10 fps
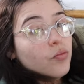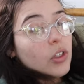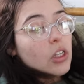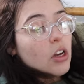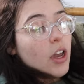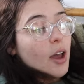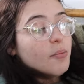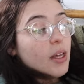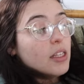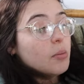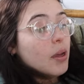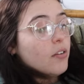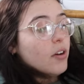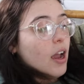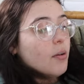So yeah, that's the
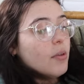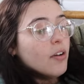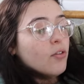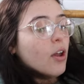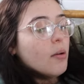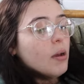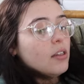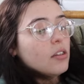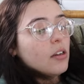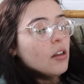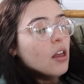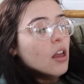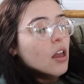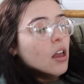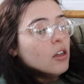plan for now. I forgot a pencil.
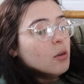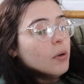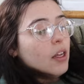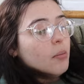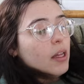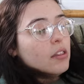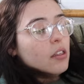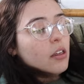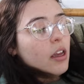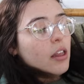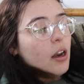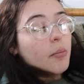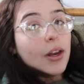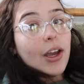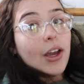So I'm gonna get a pencil and then I'm
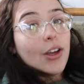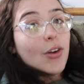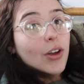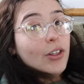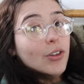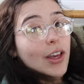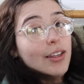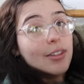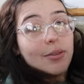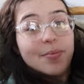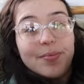gonna go ahead and do this.